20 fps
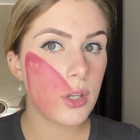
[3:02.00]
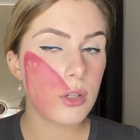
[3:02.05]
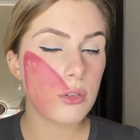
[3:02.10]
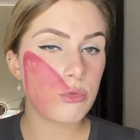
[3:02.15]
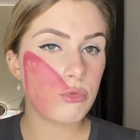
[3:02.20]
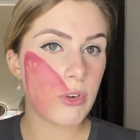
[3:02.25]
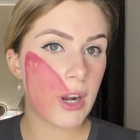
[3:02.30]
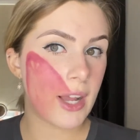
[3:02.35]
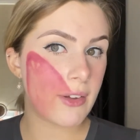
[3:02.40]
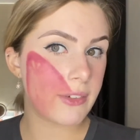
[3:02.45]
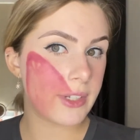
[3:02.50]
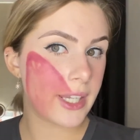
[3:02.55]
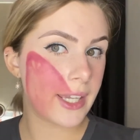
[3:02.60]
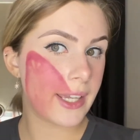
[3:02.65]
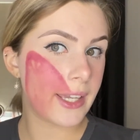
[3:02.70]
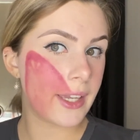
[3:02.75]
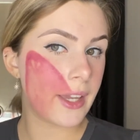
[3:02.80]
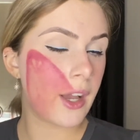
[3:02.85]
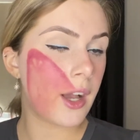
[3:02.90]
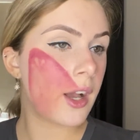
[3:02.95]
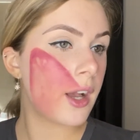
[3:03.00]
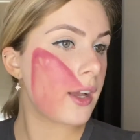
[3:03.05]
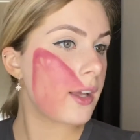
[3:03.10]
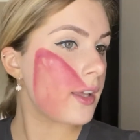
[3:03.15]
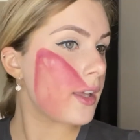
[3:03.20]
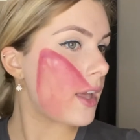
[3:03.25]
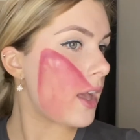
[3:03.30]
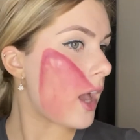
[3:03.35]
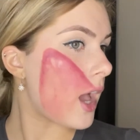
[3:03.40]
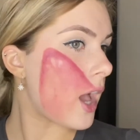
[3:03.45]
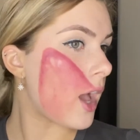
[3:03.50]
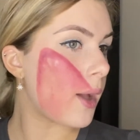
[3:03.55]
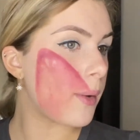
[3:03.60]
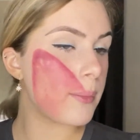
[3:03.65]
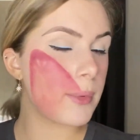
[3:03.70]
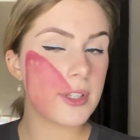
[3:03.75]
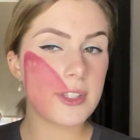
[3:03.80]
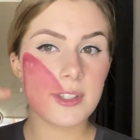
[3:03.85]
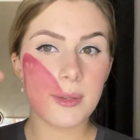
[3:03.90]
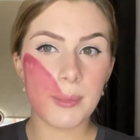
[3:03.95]
around here
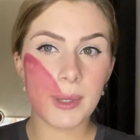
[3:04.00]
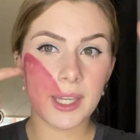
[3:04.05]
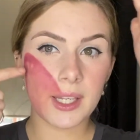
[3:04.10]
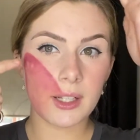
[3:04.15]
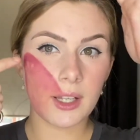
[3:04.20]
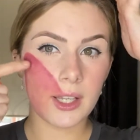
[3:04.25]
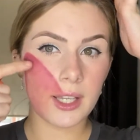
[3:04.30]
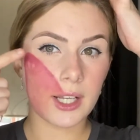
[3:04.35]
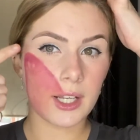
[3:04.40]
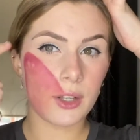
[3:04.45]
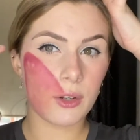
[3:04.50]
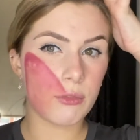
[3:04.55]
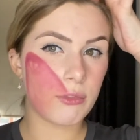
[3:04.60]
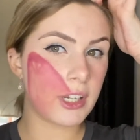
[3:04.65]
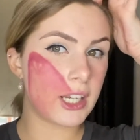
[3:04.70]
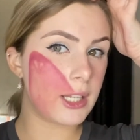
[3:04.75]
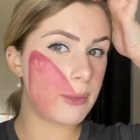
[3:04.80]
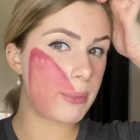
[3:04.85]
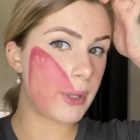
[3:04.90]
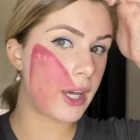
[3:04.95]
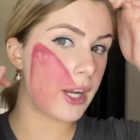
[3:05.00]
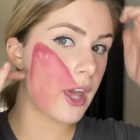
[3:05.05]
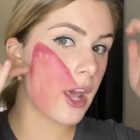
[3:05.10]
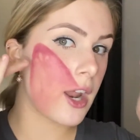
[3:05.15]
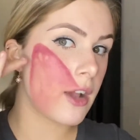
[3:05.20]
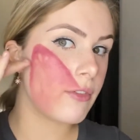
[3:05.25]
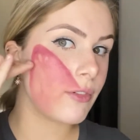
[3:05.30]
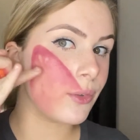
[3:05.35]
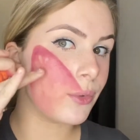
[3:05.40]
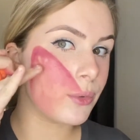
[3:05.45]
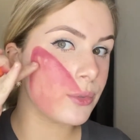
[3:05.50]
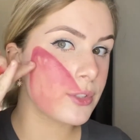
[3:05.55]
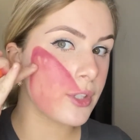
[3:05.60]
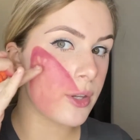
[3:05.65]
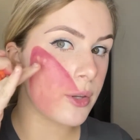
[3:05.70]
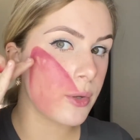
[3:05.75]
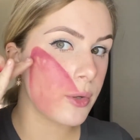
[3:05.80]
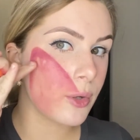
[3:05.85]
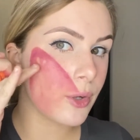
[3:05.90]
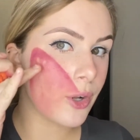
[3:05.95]
to make like it look really burnt, and I've
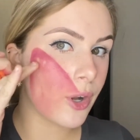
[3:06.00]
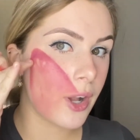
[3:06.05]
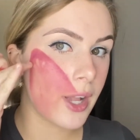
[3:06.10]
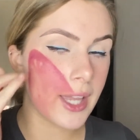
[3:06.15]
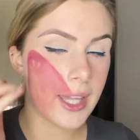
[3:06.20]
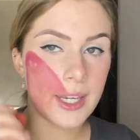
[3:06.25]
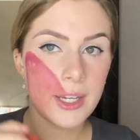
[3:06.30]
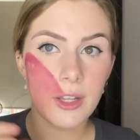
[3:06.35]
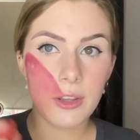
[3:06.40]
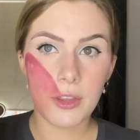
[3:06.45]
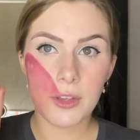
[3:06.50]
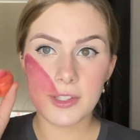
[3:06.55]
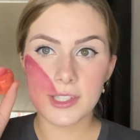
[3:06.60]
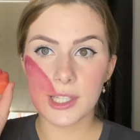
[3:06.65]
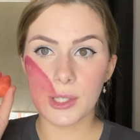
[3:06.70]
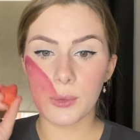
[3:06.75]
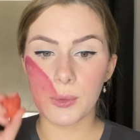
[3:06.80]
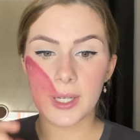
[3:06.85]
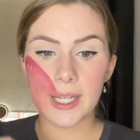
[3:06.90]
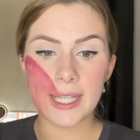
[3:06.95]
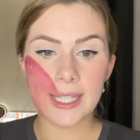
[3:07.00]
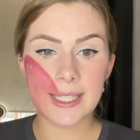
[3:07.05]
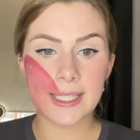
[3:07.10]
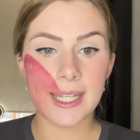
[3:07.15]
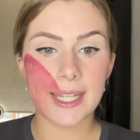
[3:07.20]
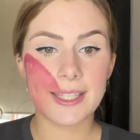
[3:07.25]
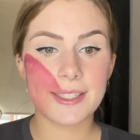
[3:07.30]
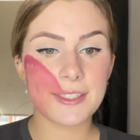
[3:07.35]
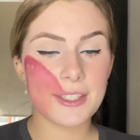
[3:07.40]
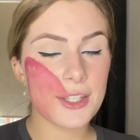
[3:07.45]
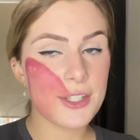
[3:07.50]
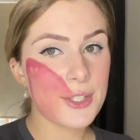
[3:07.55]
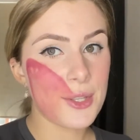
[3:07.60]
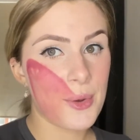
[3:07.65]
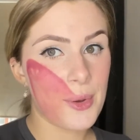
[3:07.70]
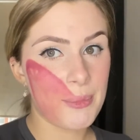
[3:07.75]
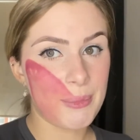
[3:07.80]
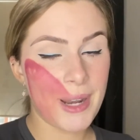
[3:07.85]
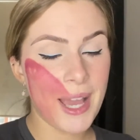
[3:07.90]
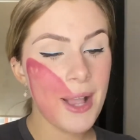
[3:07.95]
also got in those little indents. So
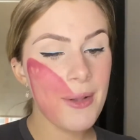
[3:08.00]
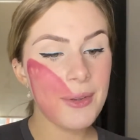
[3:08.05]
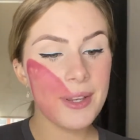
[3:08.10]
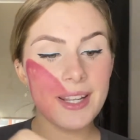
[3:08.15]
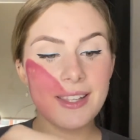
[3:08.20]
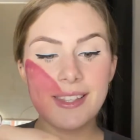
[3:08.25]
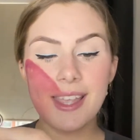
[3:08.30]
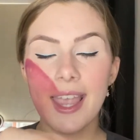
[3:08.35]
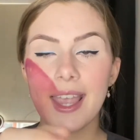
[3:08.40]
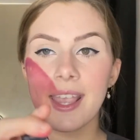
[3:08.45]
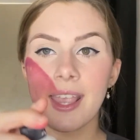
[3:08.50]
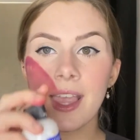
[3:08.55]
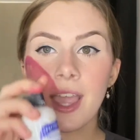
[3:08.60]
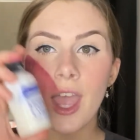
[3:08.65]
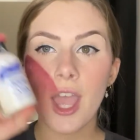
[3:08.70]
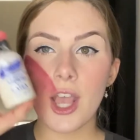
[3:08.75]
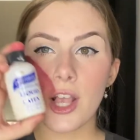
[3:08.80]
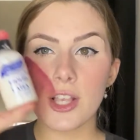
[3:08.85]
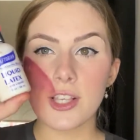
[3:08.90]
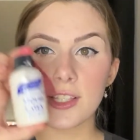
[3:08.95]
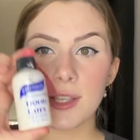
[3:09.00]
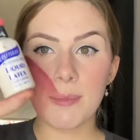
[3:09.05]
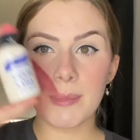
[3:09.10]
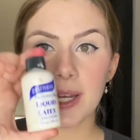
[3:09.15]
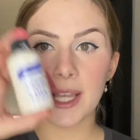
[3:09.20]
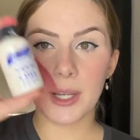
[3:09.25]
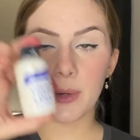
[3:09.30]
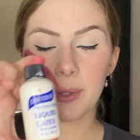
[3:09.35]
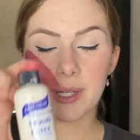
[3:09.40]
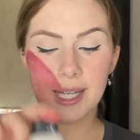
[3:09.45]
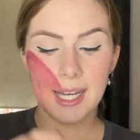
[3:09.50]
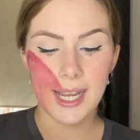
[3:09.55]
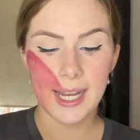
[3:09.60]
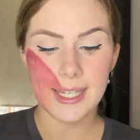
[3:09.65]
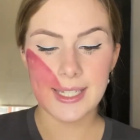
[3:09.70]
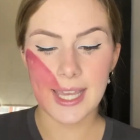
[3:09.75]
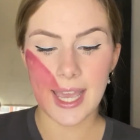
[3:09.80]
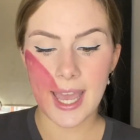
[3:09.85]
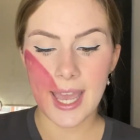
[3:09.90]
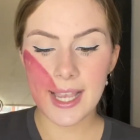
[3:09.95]
I'm now going to take some liquid
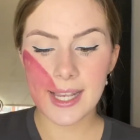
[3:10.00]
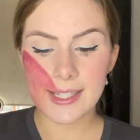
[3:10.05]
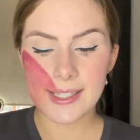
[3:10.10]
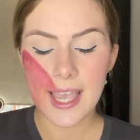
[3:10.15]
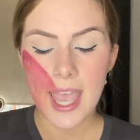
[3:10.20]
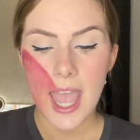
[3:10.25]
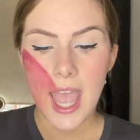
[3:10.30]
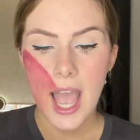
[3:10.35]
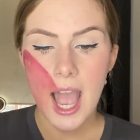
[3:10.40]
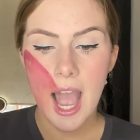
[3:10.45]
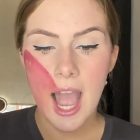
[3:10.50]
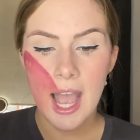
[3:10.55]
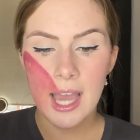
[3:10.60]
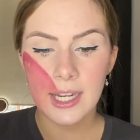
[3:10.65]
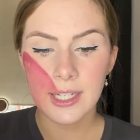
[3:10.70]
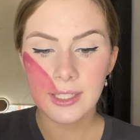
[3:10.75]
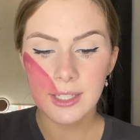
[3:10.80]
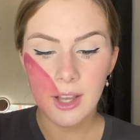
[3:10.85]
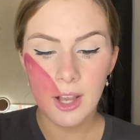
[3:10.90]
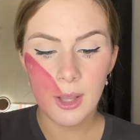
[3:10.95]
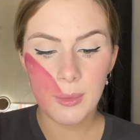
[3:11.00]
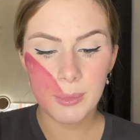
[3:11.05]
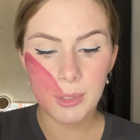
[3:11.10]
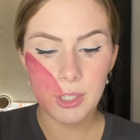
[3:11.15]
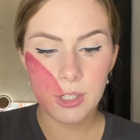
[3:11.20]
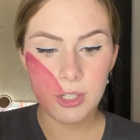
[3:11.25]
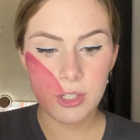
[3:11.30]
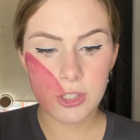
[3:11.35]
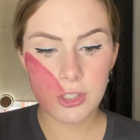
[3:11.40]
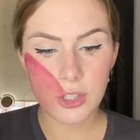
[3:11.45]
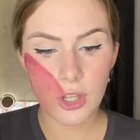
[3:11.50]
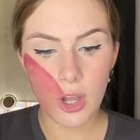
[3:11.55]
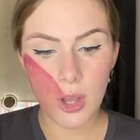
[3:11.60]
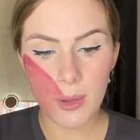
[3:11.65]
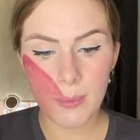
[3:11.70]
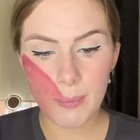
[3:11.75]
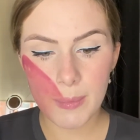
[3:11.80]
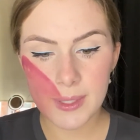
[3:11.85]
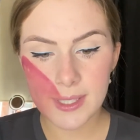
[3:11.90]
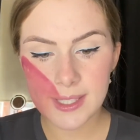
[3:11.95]
latex and I'm going to
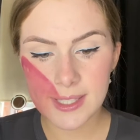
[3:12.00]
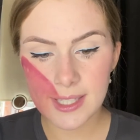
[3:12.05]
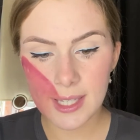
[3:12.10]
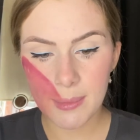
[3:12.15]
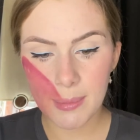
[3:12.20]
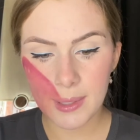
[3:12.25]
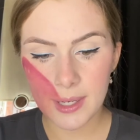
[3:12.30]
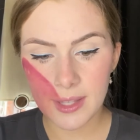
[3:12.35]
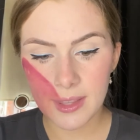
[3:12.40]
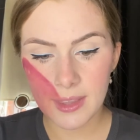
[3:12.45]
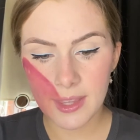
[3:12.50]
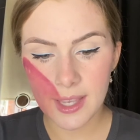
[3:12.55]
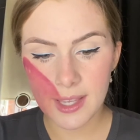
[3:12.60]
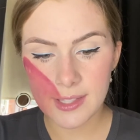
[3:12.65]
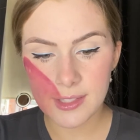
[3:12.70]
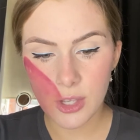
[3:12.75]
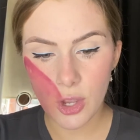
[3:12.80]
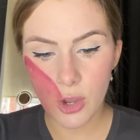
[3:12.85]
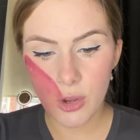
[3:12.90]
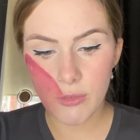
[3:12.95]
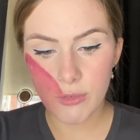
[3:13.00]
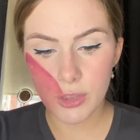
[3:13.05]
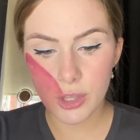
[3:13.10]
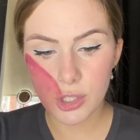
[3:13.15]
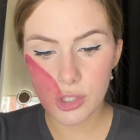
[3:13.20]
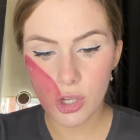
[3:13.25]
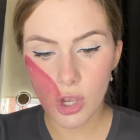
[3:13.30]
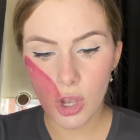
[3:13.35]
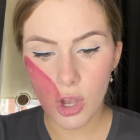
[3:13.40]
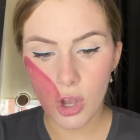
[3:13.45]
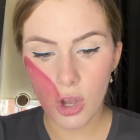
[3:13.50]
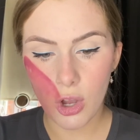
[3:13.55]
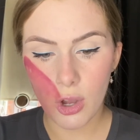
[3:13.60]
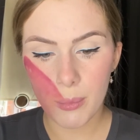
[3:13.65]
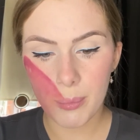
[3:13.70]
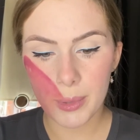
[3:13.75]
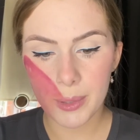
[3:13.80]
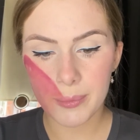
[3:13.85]
start stippling this over the top